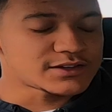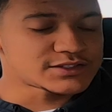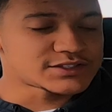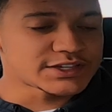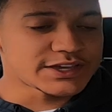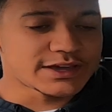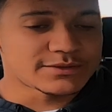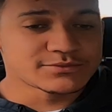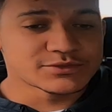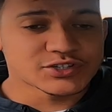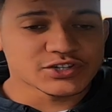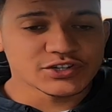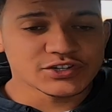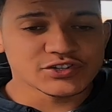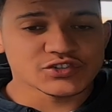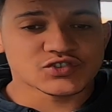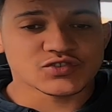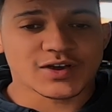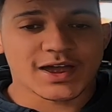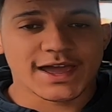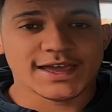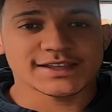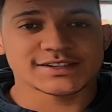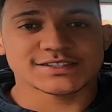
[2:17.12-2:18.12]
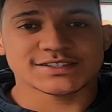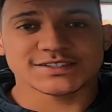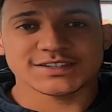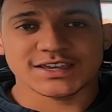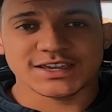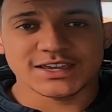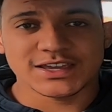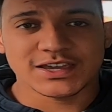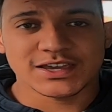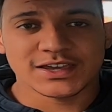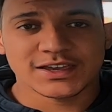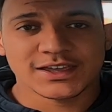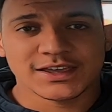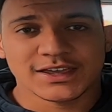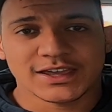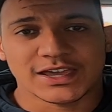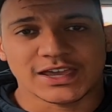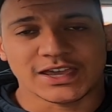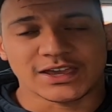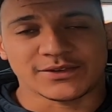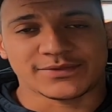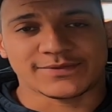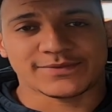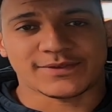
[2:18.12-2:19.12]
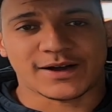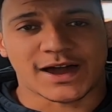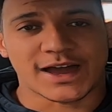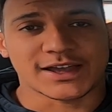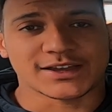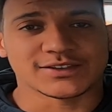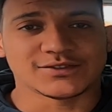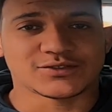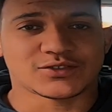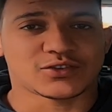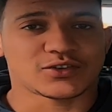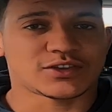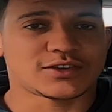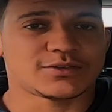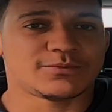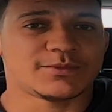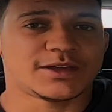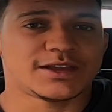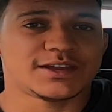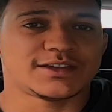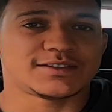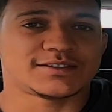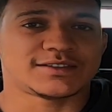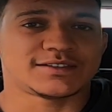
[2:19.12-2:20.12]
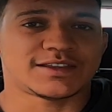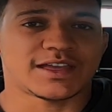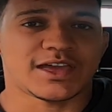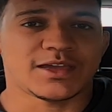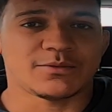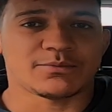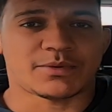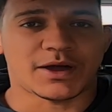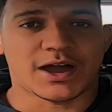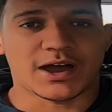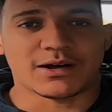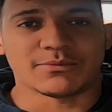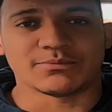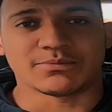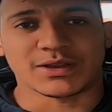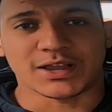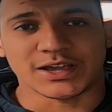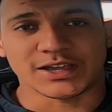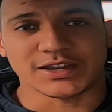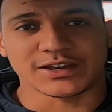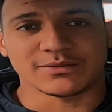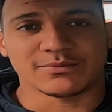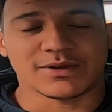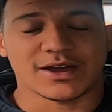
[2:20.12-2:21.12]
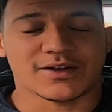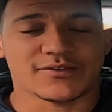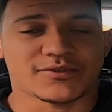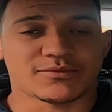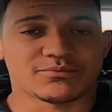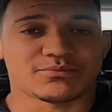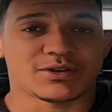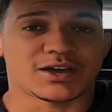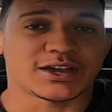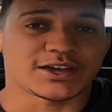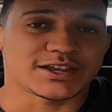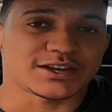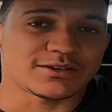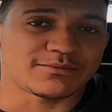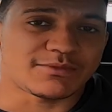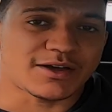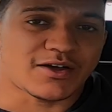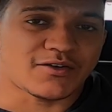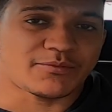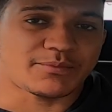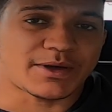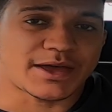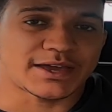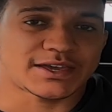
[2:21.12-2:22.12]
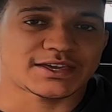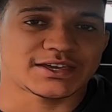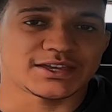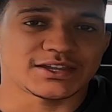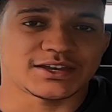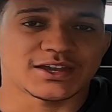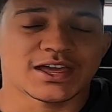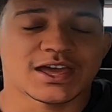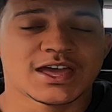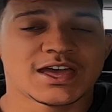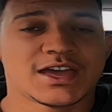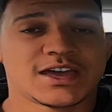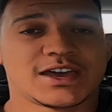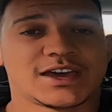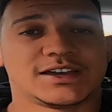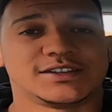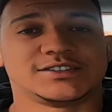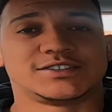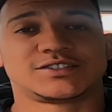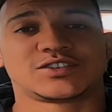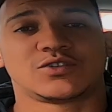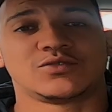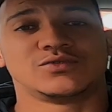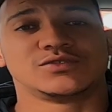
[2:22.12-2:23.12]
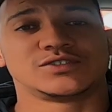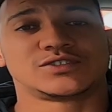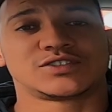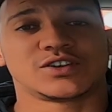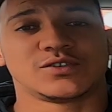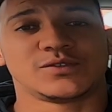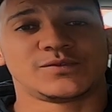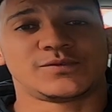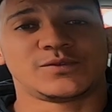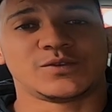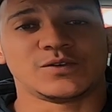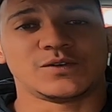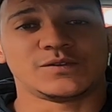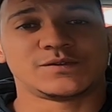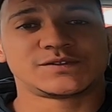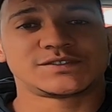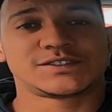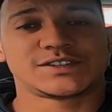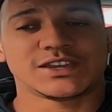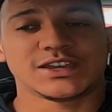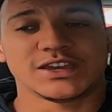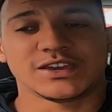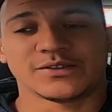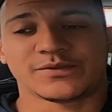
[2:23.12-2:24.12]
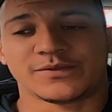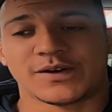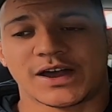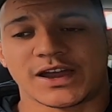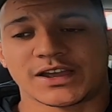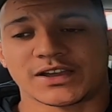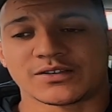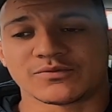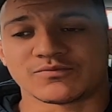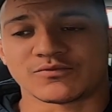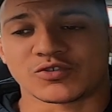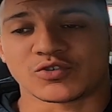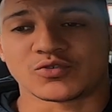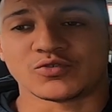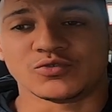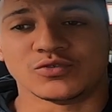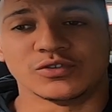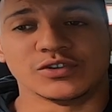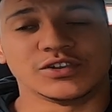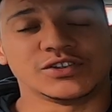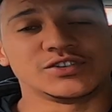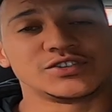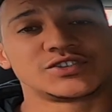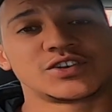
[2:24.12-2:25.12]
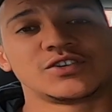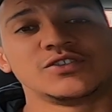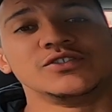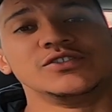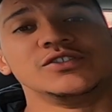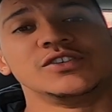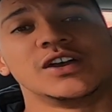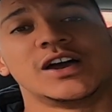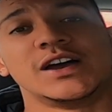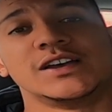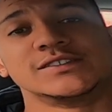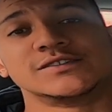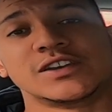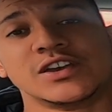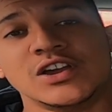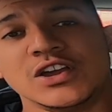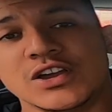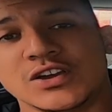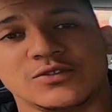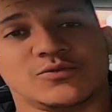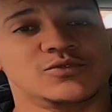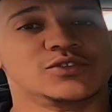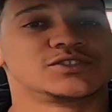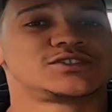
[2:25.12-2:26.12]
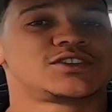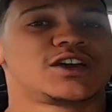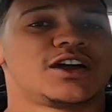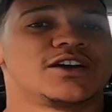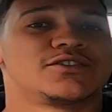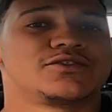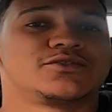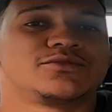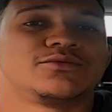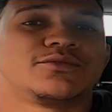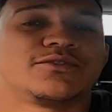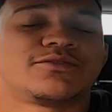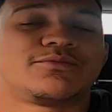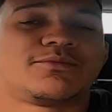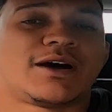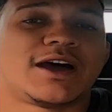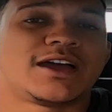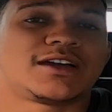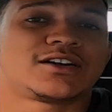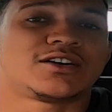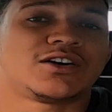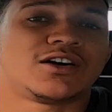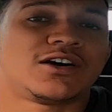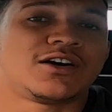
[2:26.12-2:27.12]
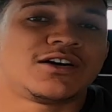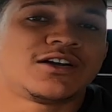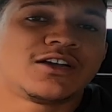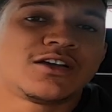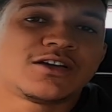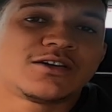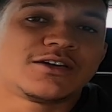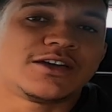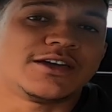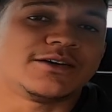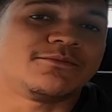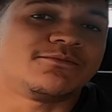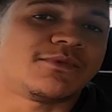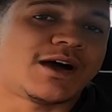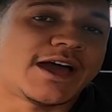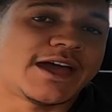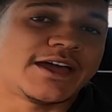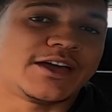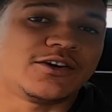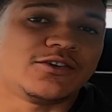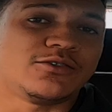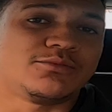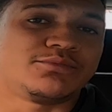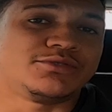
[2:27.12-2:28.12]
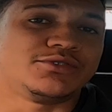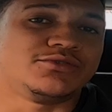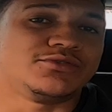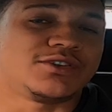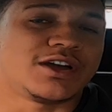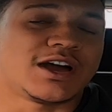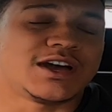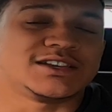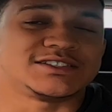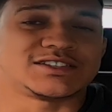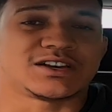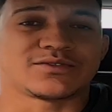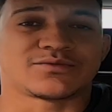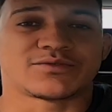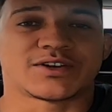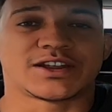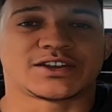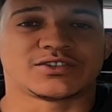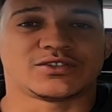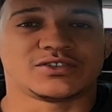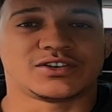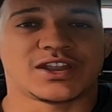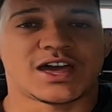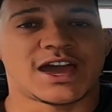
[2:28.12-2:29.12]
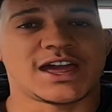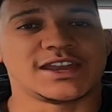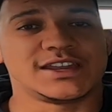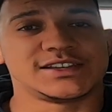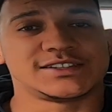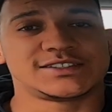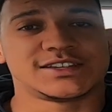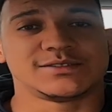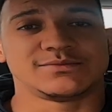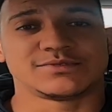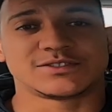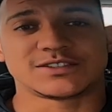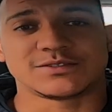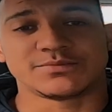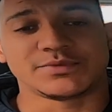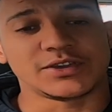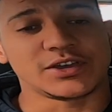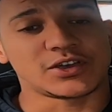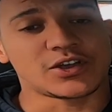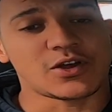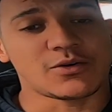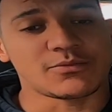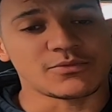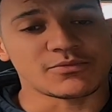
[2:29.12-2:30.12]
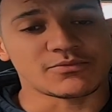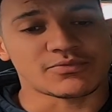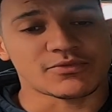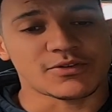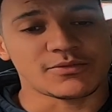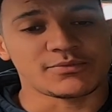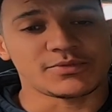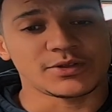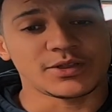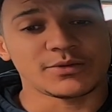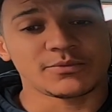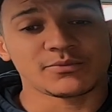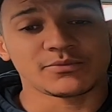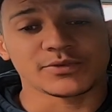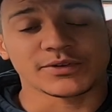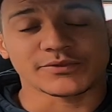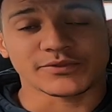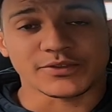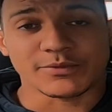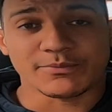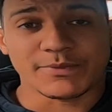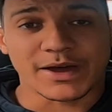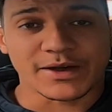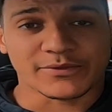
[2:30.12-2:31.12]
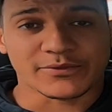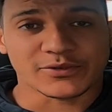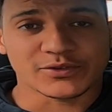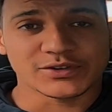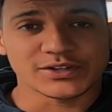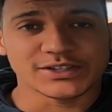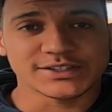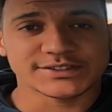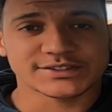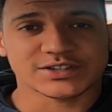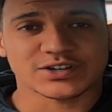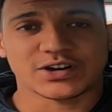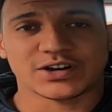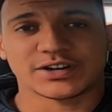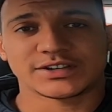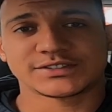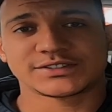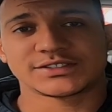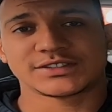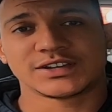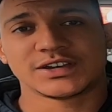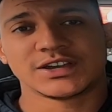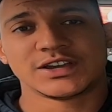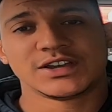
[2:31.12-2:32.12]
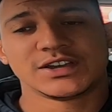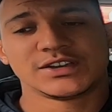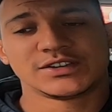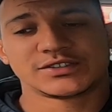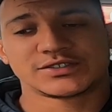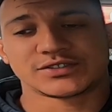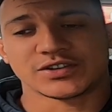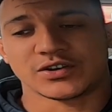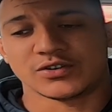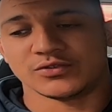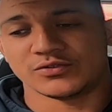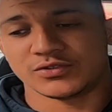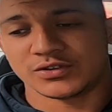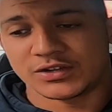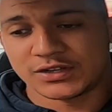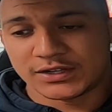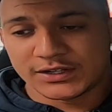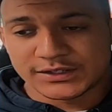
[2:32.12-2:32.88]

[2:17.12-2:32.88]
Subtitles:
yeah, I'm just going to try and see if I can document it today by unplugging the MAF and plugging the MAF back in, and so on and so forth. See if I can record and show you guys what's going on with my car. It might help you guys. I've read online it seems to be a common problem with the MAF on these cars. So